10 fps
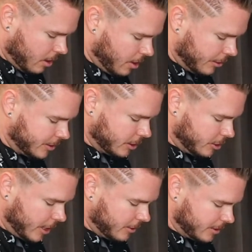Also,
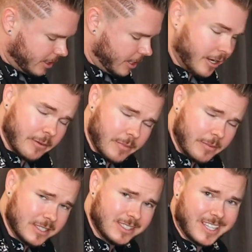shout out to Kate. Maybe
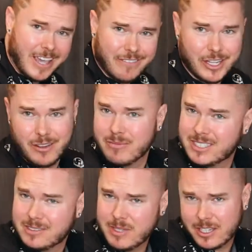this is a Kate video. This
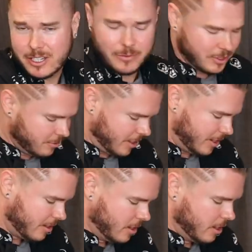is me cooking with you, Kate.